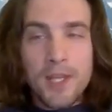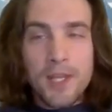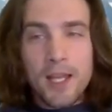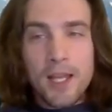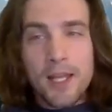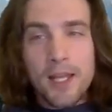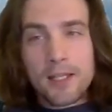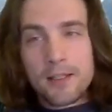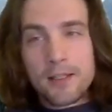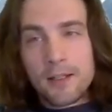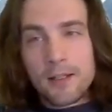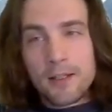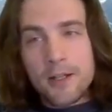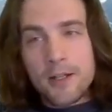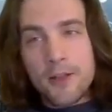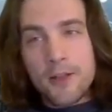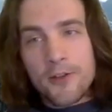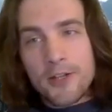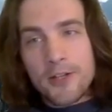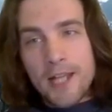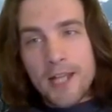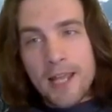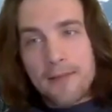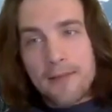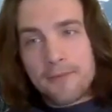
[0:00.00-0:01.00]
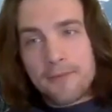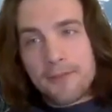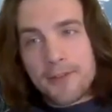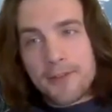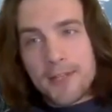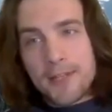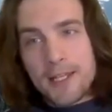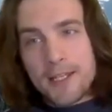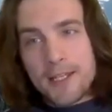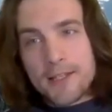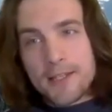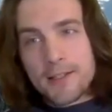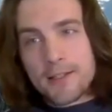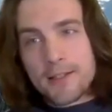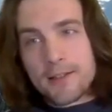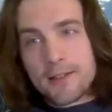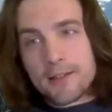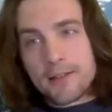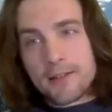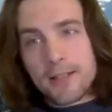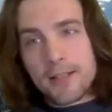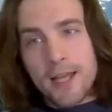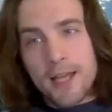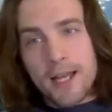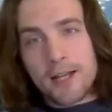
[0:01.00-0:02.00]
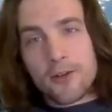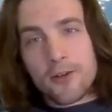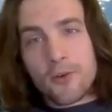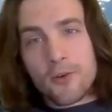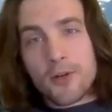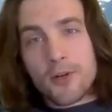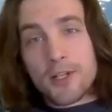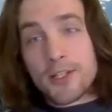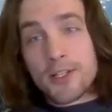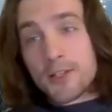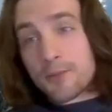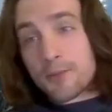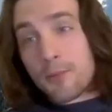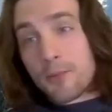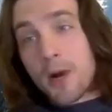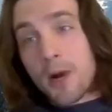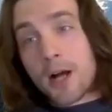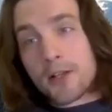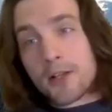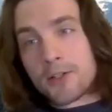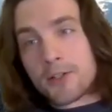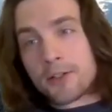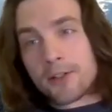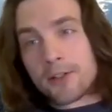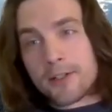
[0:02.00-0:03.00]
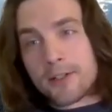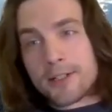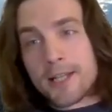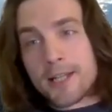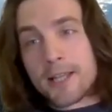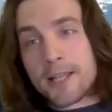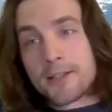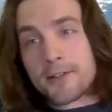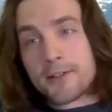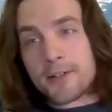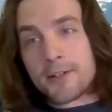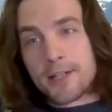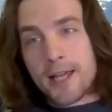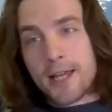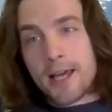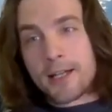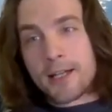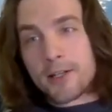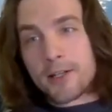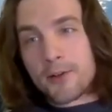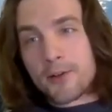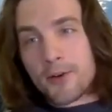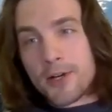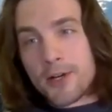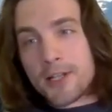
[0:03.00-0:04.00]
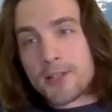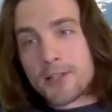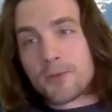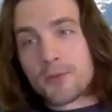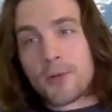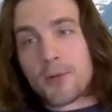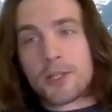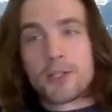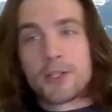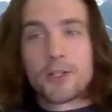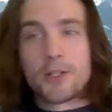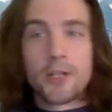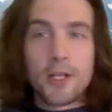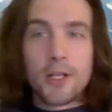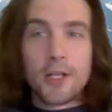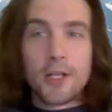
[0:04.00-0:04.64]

And another name for these categories is modular tensor categories, which